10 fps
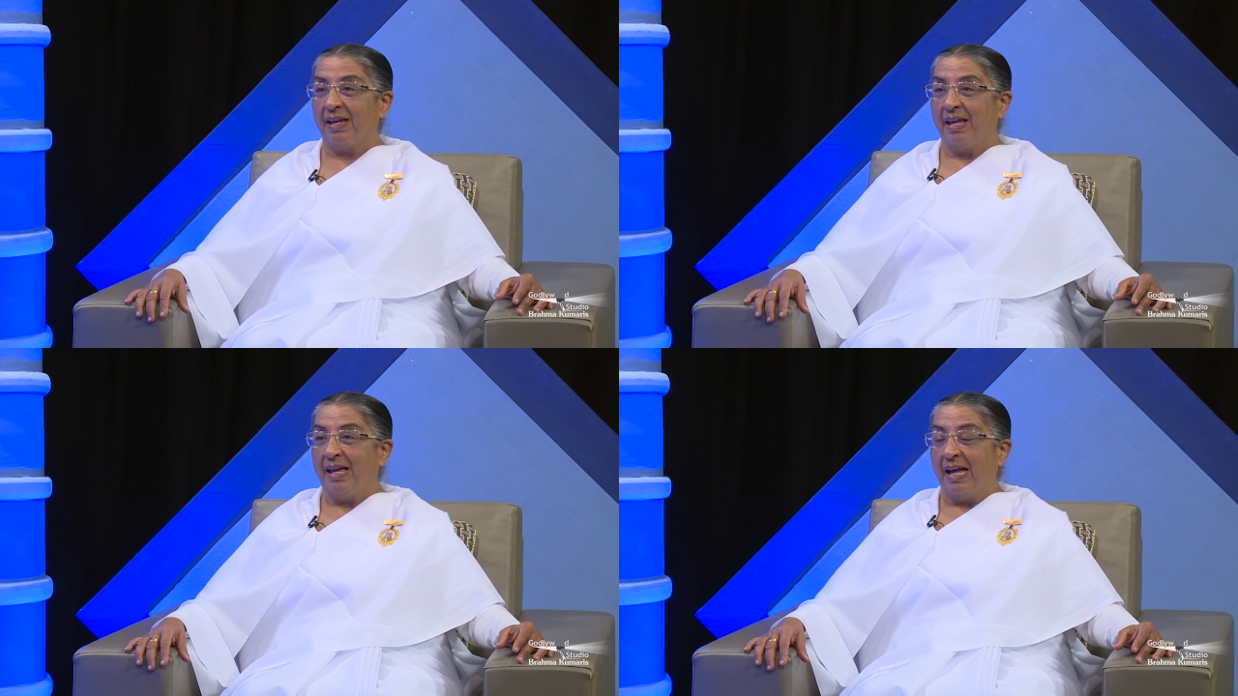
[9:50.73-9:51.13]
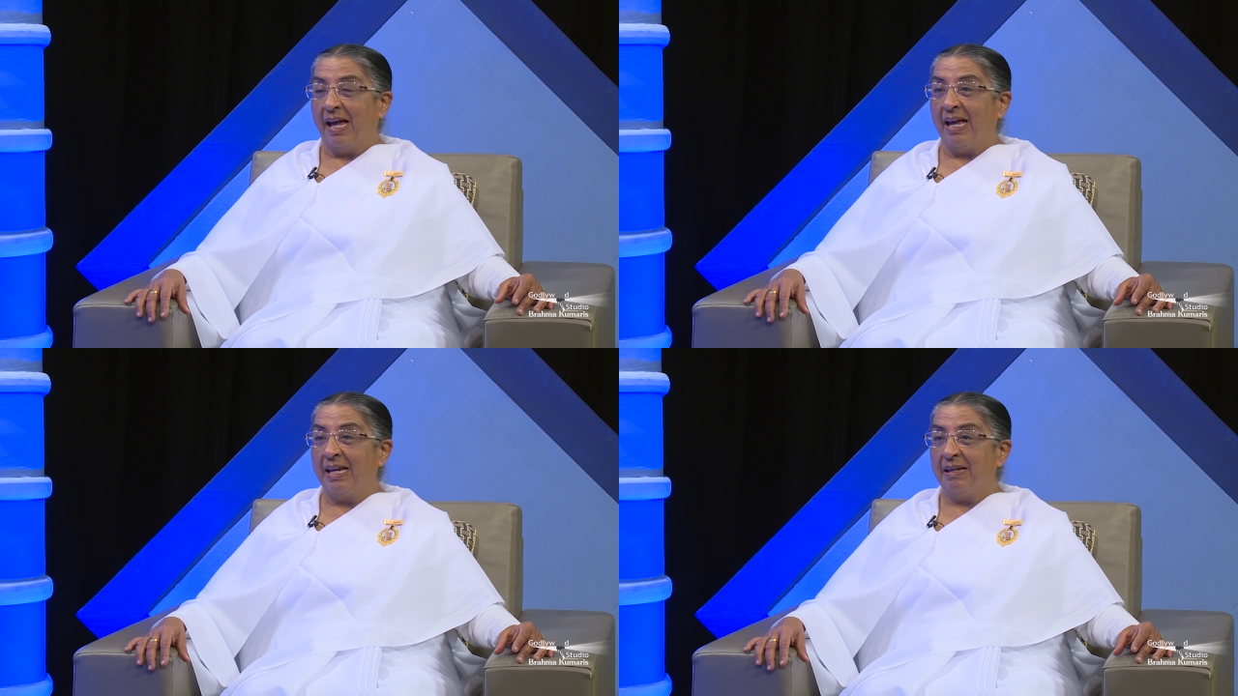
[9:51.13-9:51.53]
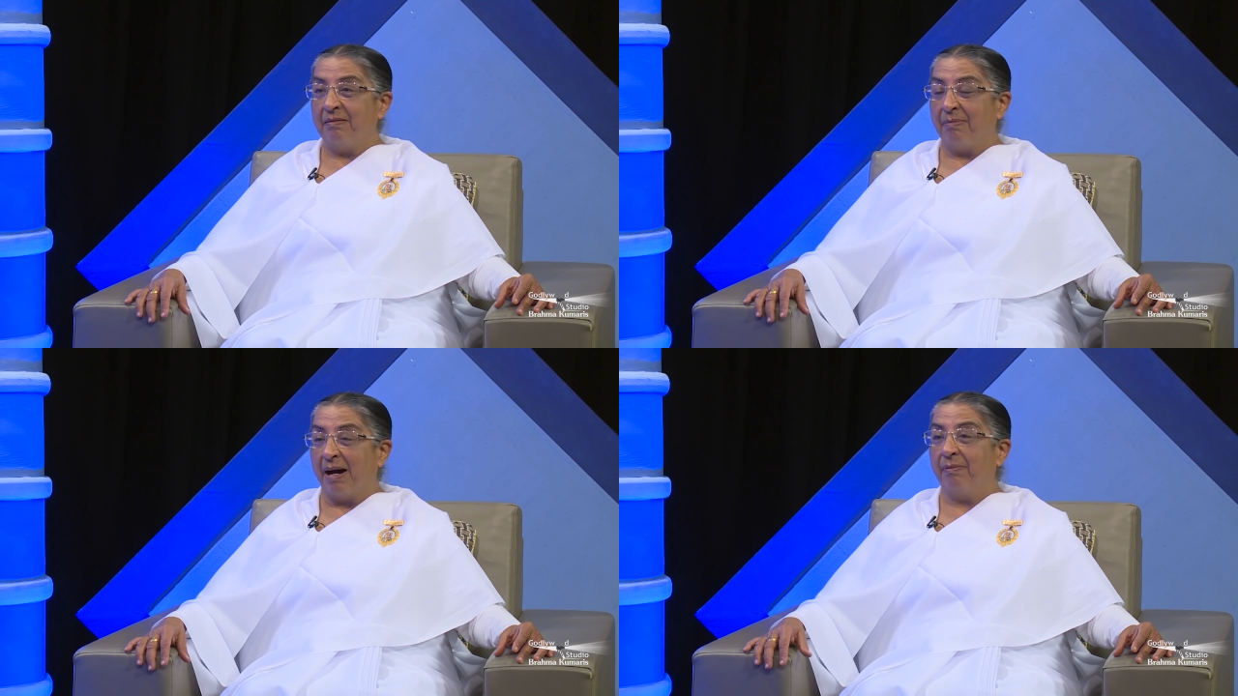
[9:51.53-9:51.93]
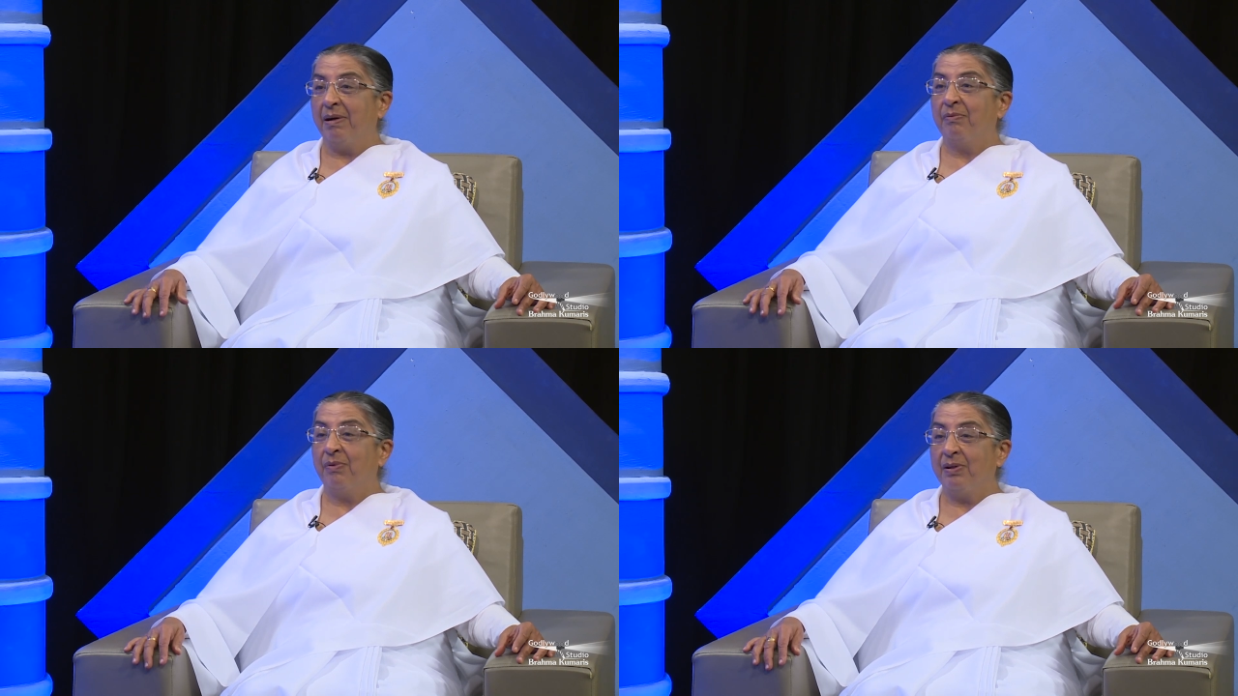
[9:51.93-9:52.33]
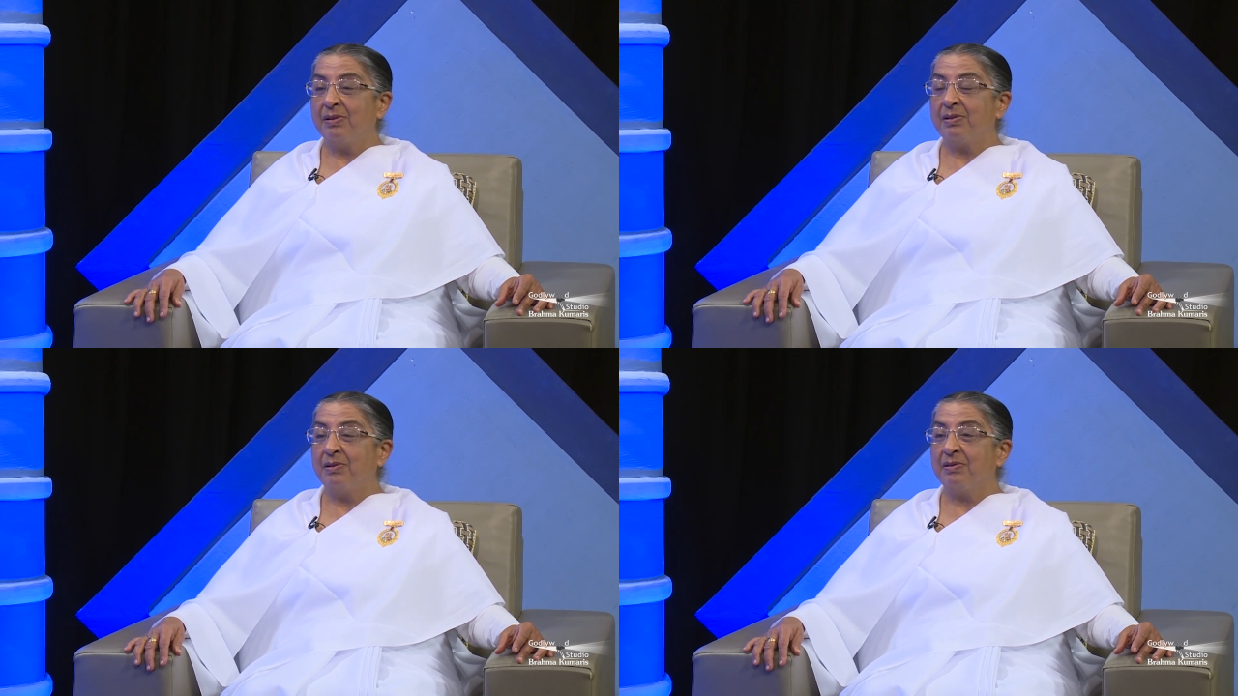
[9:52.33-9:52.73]
Hmm. And Baba
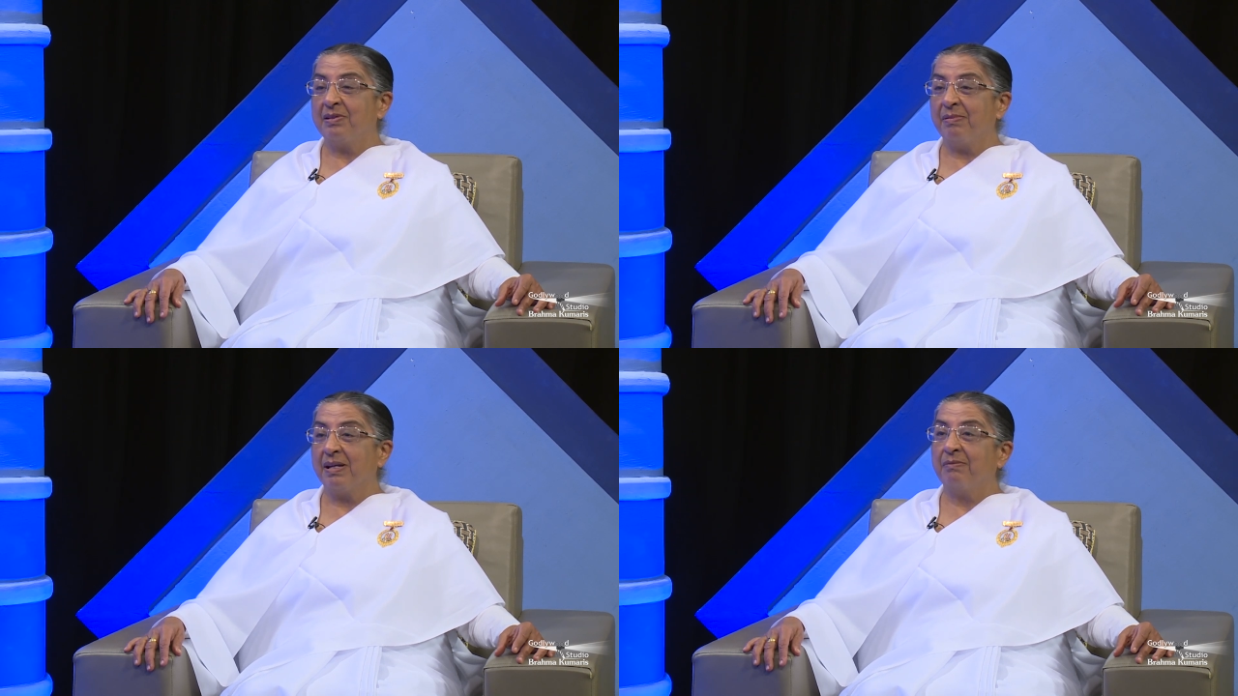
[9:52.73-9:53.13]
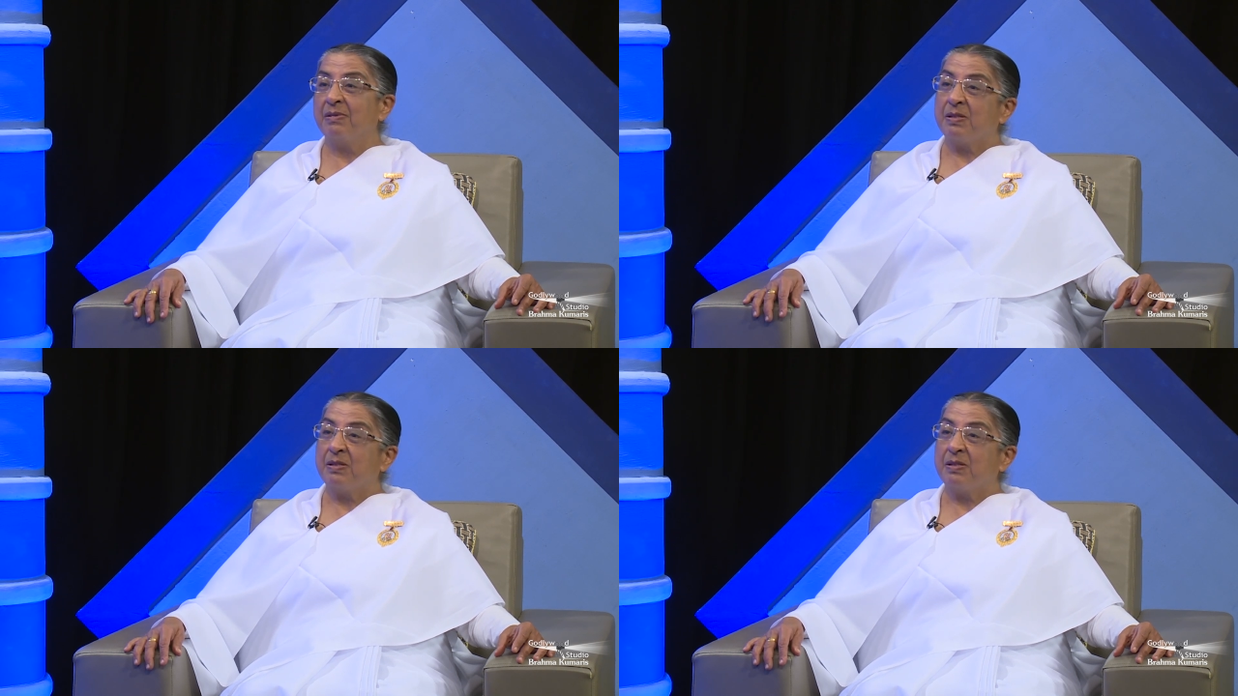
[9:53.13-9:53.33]
wants you to become a